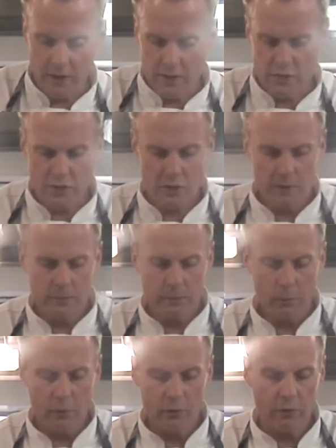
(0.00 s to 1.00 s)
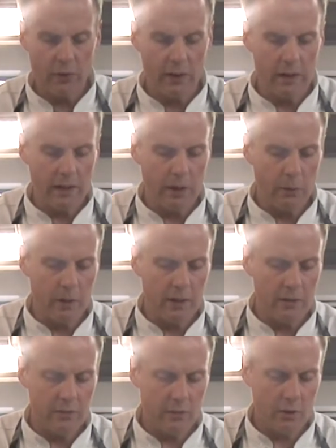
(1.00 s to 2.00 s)
the dish, once the
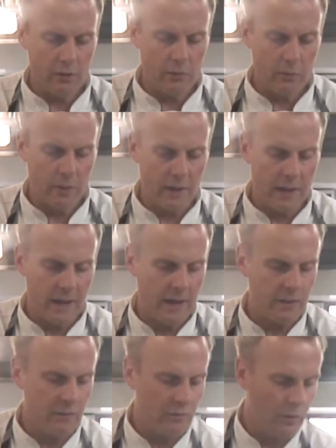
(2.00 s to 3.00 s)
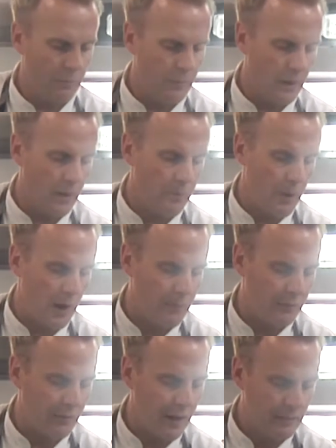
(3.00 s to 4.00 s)
linguine is cooked, we're going to add some
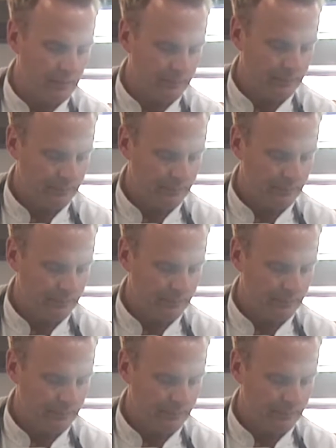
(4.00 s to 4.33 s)
parmesan.